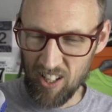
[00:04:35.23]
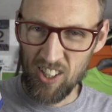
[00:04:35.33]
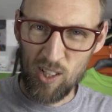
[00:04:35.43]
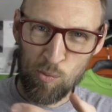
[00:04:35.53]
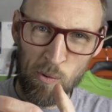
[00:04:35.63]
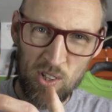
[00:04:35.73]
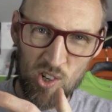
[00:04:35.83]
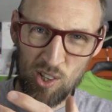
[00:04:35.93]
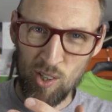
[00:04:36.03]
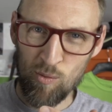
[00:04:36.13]
I think it's probably
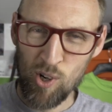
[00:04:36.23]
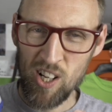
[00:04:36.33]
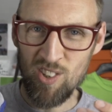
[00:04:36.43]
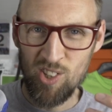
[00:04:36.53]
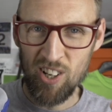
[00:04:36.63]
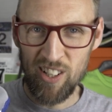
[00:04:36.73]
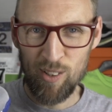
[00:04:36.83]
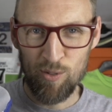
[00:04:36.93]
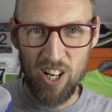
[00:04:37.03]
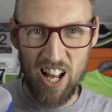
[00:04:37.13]
just the right
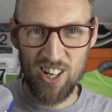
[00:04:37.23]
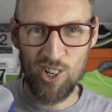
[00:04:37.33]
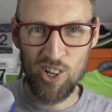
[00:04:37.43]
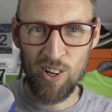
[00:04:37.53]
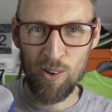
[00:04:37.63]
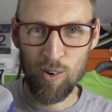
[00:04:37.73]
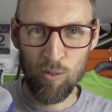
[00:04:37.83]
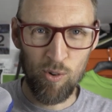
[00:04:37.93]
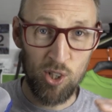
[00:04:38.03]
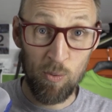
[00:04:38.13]
side of dad shoe
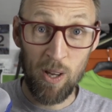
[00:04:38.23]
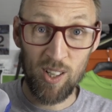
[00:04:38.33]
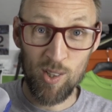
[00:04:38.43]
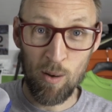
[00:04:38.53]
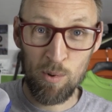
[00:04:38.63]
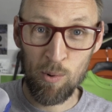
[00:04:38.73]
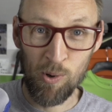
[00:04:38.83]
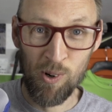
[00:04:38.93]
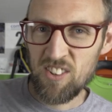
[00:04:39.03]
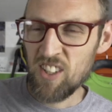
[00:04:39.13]
for it to be
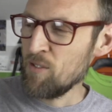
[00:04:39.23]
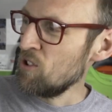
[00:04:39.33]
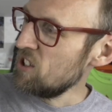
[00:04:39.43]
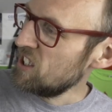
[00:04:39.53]
acceptable. Don't think I've got